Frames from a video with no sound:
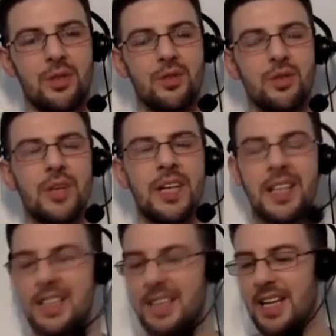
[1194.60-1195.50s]
So
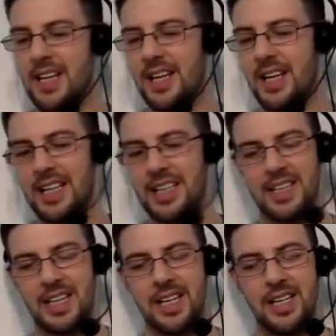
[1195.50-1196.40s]
LinkedIn, like I
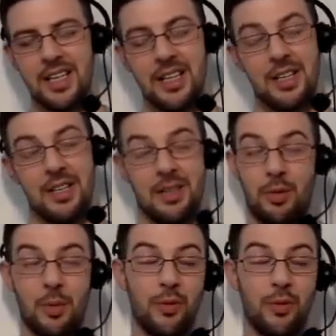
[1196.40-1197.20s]
say, like we both